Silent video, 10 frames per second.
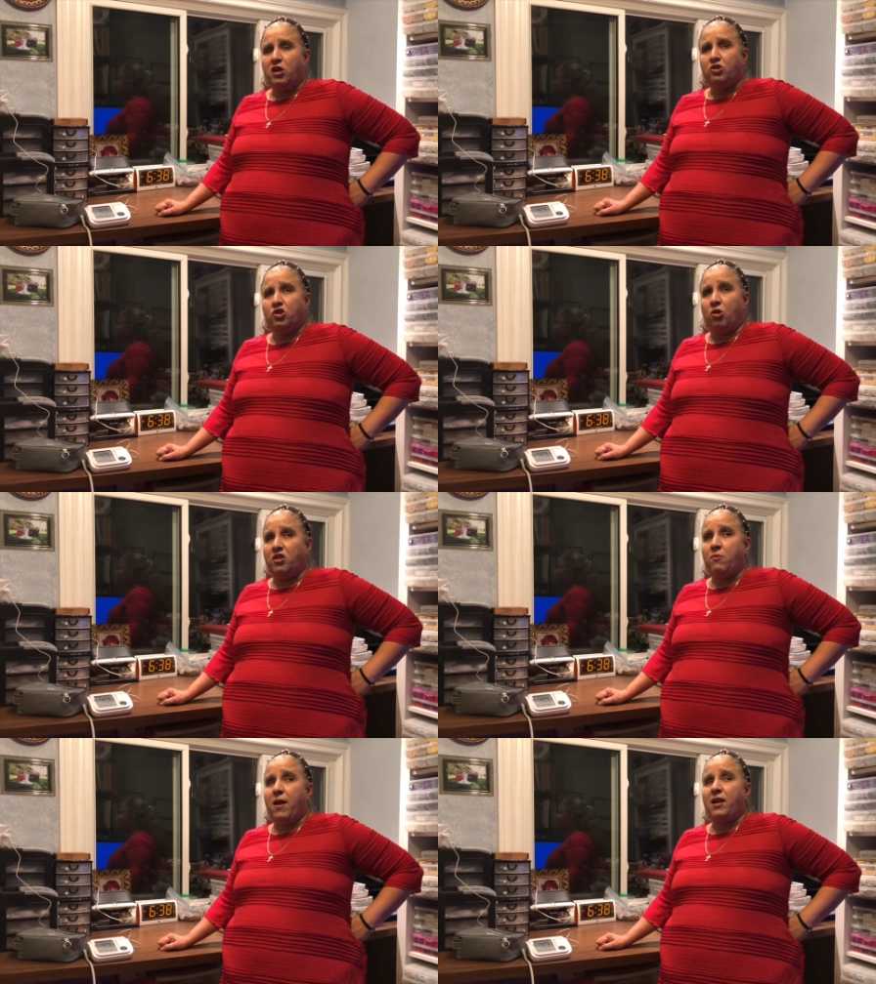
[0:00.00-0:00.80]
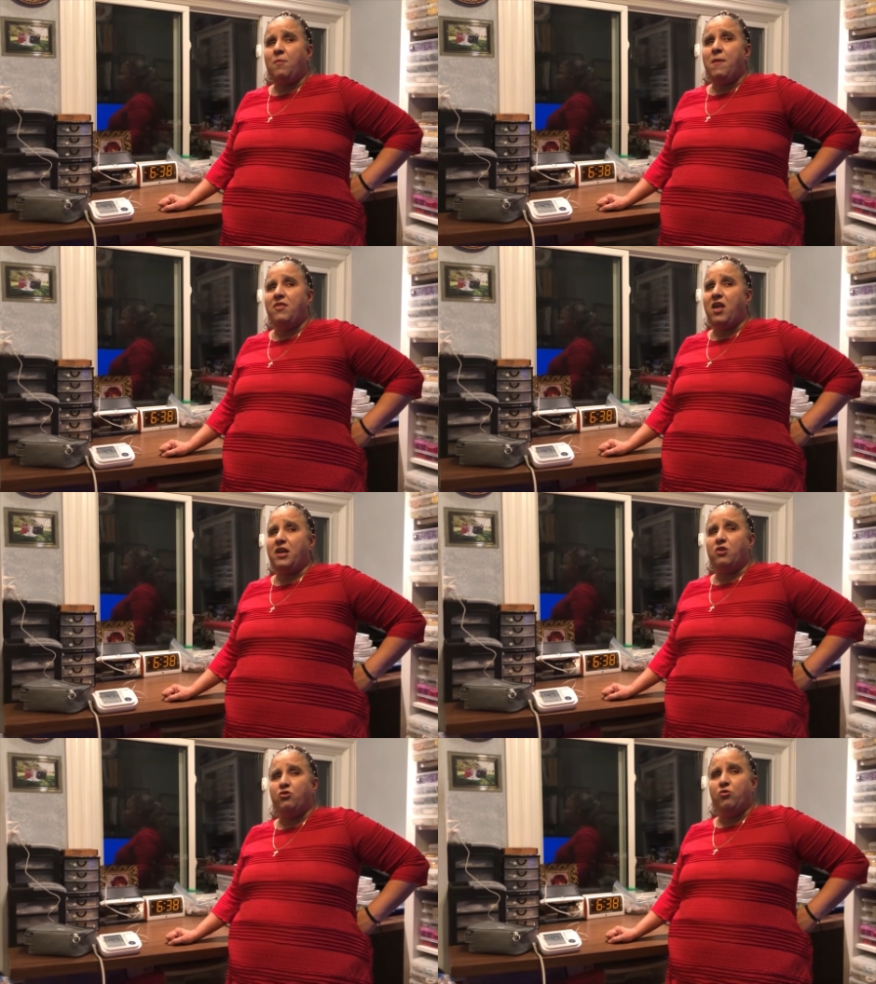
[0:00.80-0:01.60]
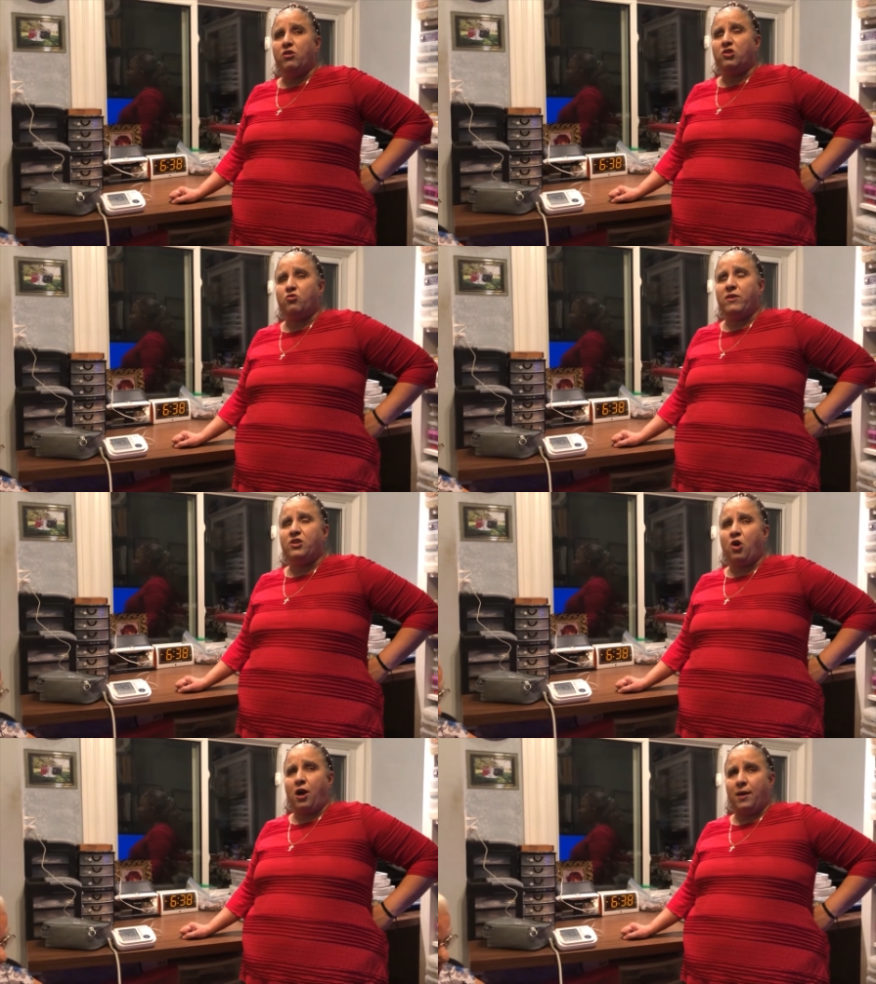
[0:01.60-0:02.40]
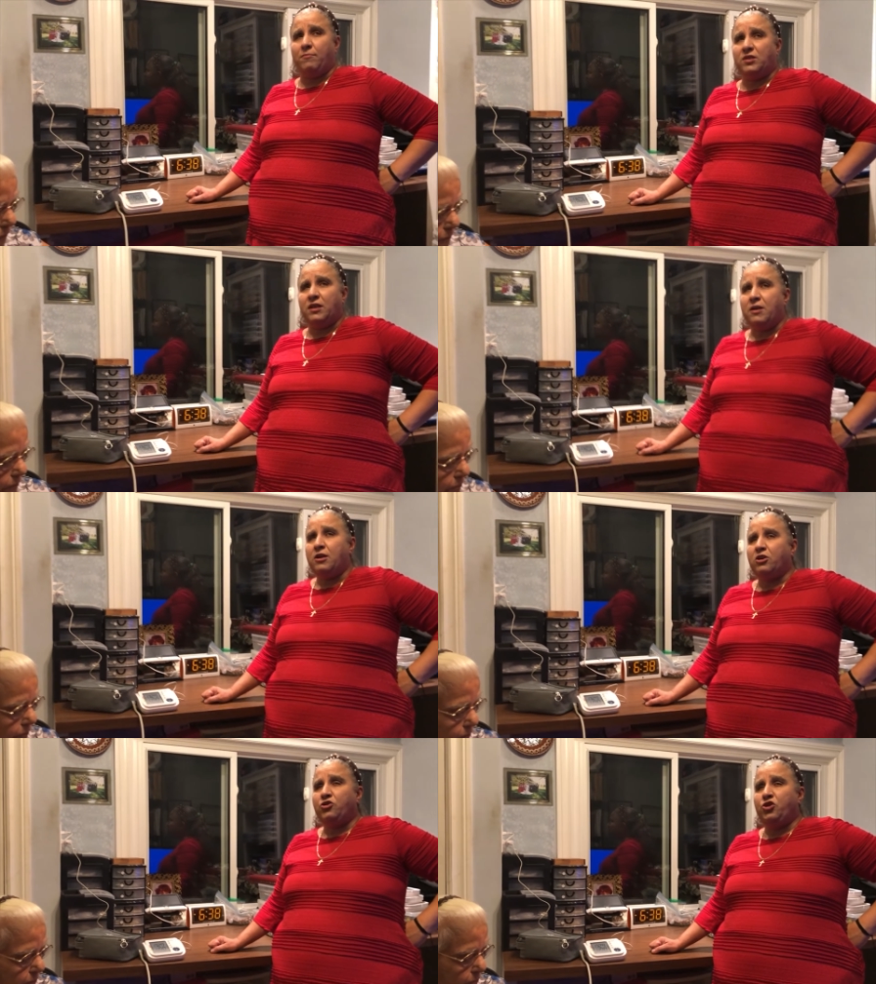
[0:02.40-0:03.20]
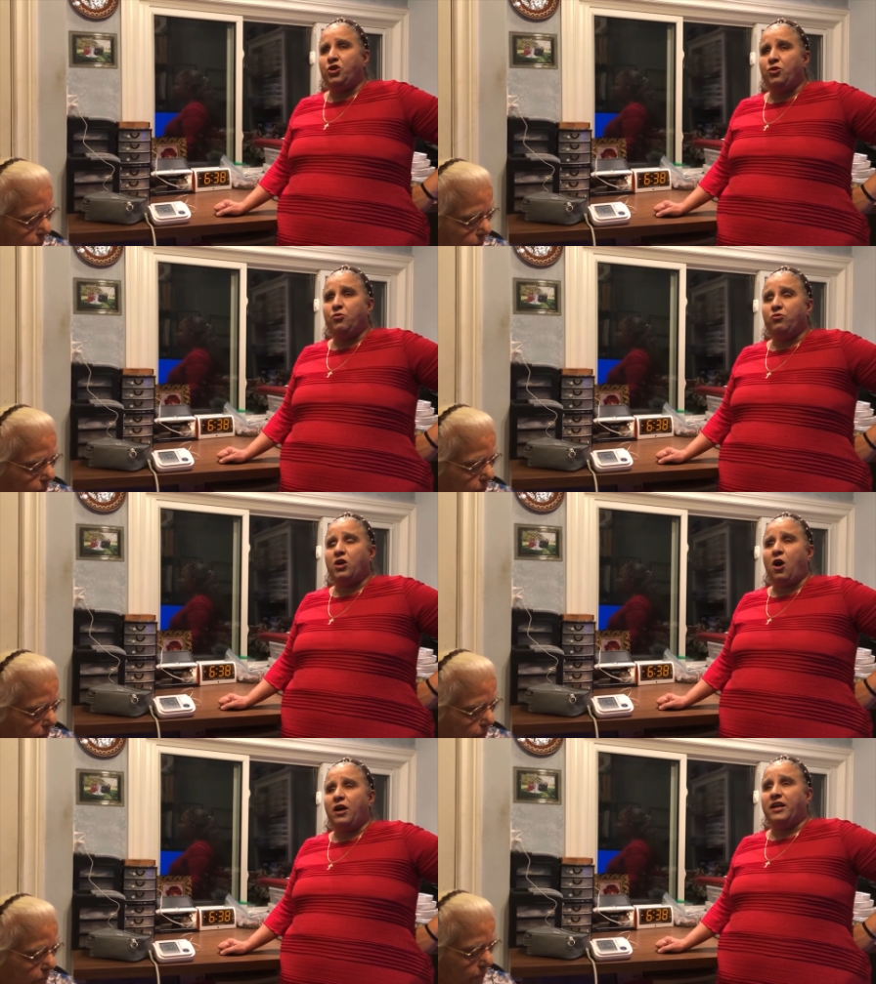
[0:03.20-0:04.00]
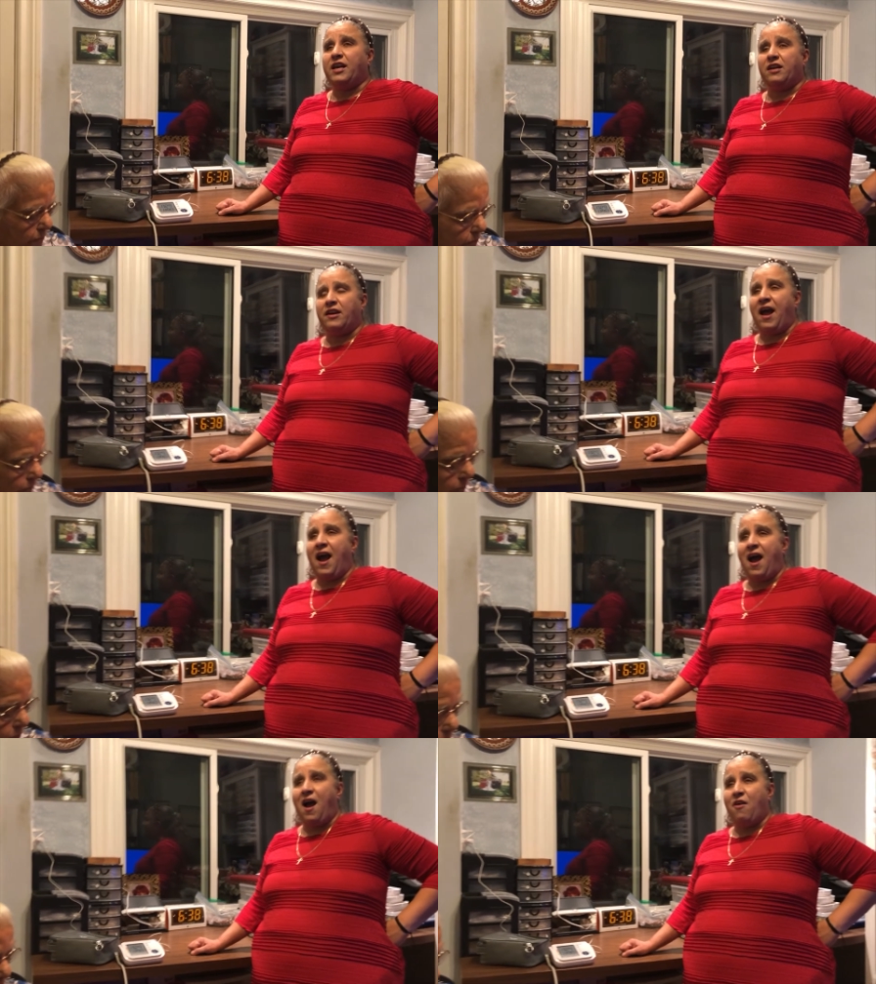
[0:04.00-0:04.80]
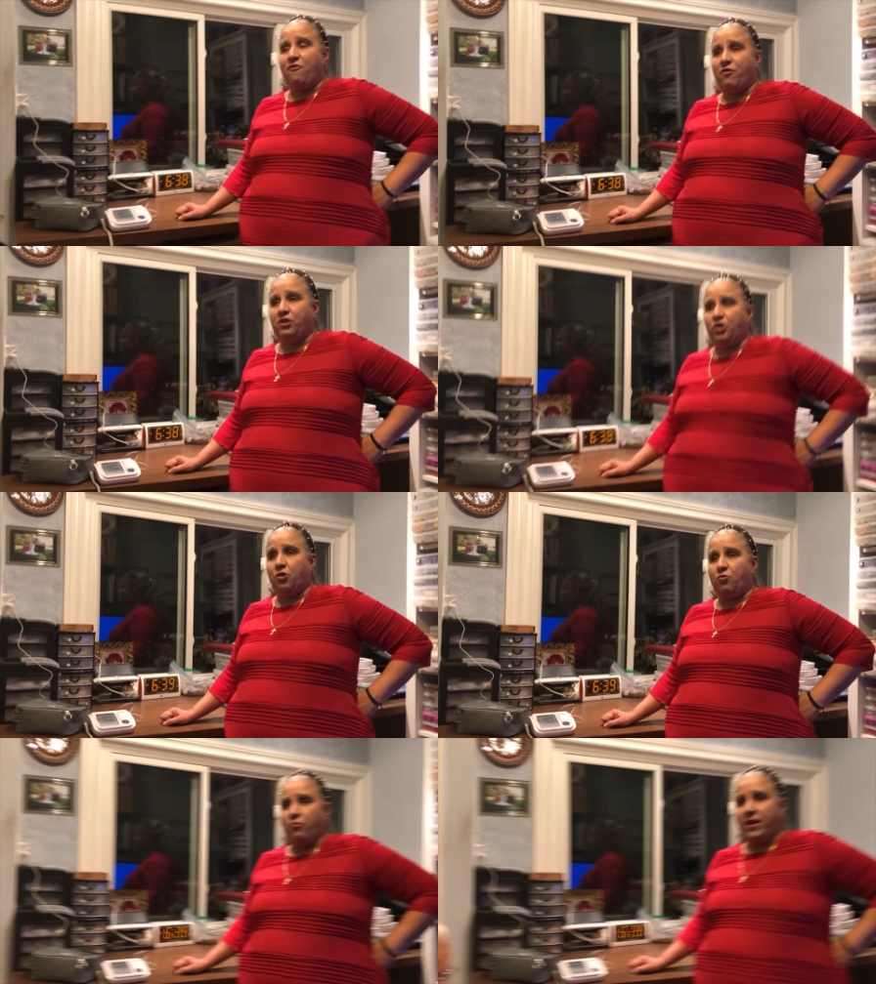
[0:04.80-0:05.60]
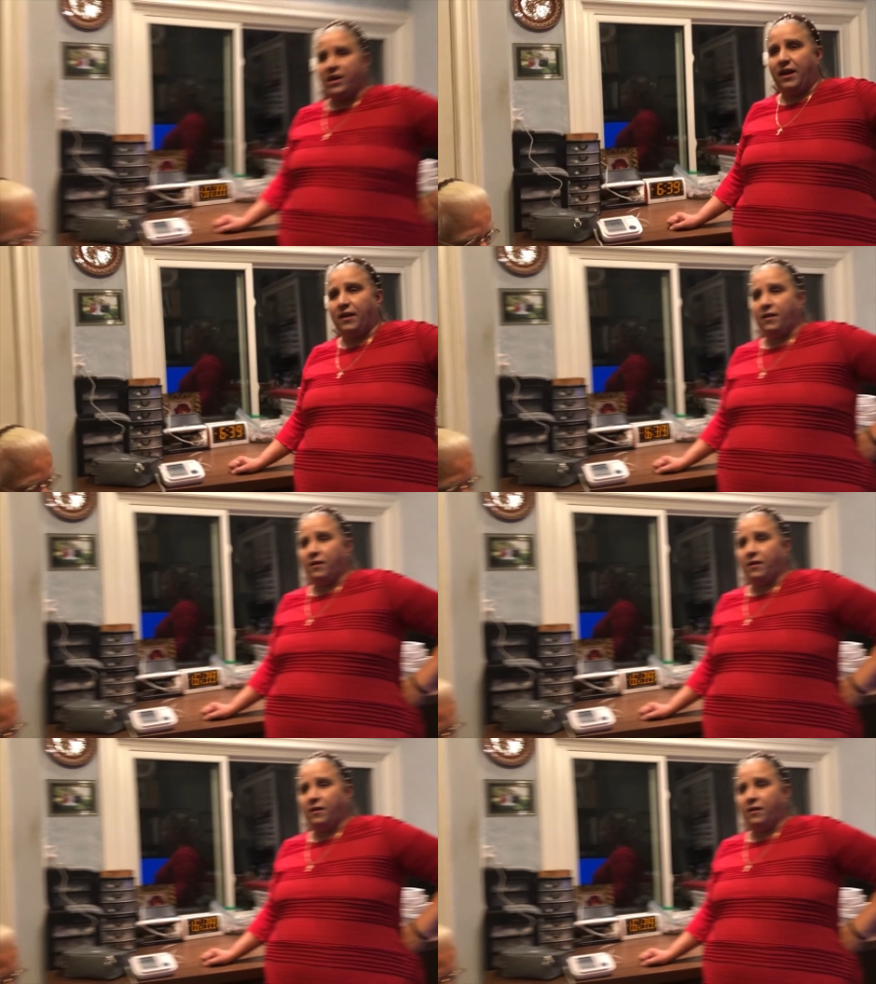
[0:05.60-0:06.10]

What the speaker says: So they recommend that you do this 3 times to kind of get an average reading.